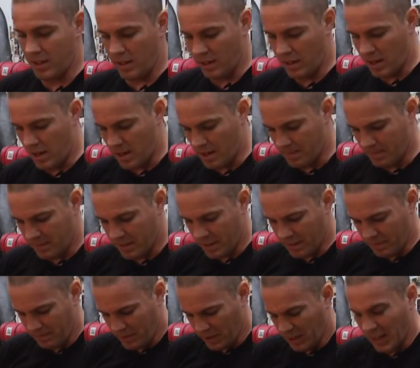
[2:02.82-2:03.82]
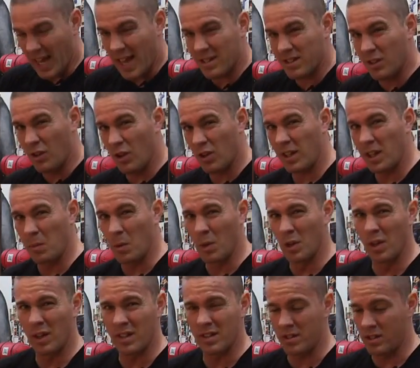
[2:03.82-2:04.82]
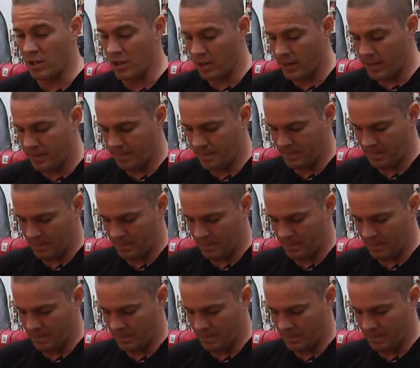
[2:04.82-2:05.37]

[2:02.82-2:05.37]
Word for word: they'll last longer, they won't look as dirty.